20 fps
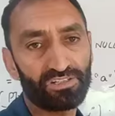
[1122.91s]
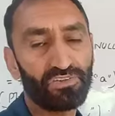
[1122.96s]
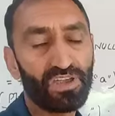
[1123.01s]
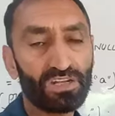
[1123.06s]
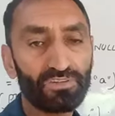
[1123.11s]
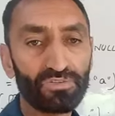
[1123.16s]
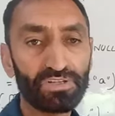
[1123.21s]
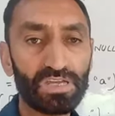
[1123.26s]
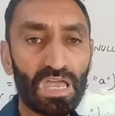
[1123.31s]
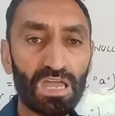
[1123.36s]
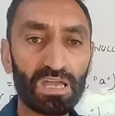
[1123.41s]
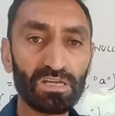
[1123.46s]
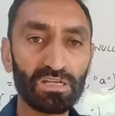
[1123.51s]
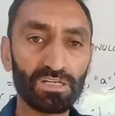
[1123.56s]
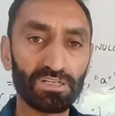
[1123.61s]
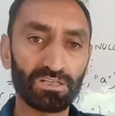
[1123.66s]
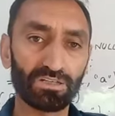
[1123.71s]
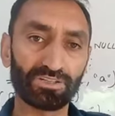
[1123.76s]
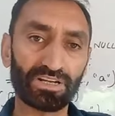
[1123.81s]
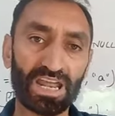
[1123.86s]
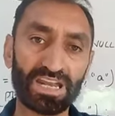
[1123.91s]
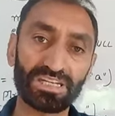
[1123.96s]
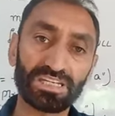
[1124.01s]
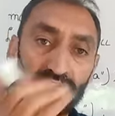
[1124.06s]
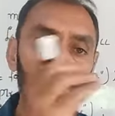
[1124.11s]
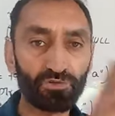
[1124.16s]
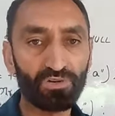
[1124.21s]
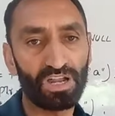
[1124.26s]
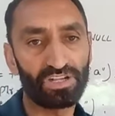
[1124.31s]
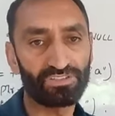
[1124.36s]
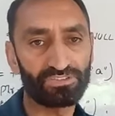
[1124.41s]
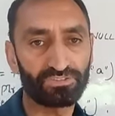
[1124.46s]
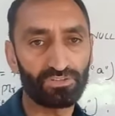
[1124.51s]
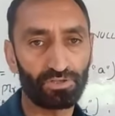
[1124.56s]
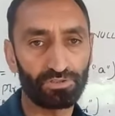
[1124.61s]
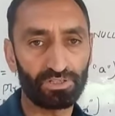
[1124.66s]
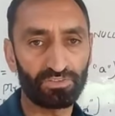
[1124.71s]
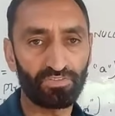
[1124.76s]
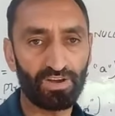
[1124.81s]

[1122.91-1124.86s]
when we write new contents on that